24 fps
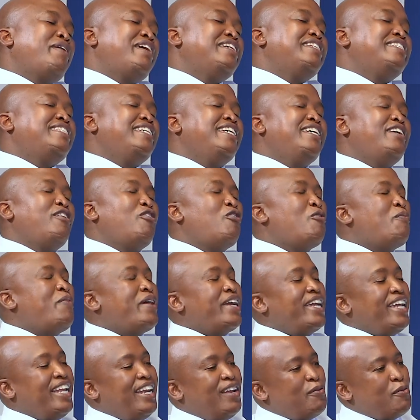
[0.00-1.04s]
Prince
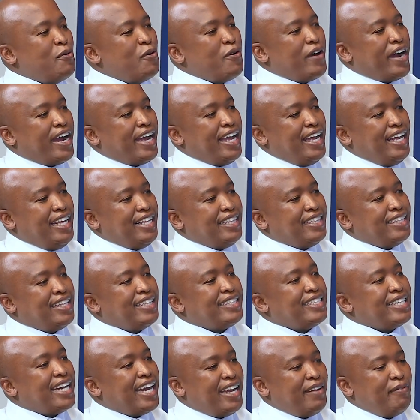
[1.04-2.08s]
Kikupakile the
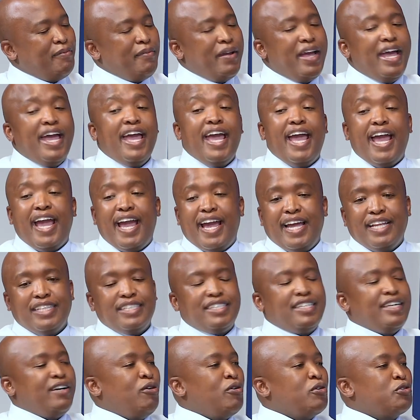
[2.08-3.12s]
time,
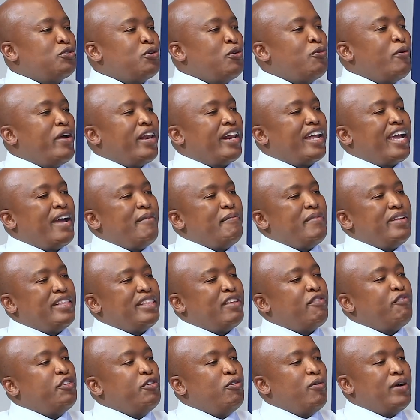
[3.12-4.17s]
and also welcoming
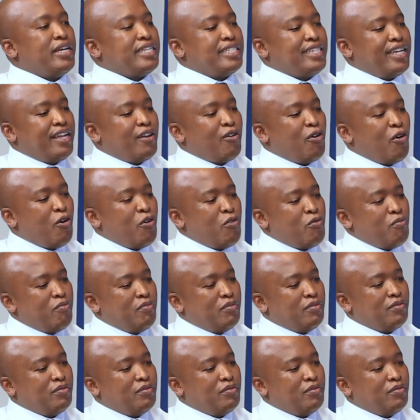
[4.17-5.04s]
the viewers at home.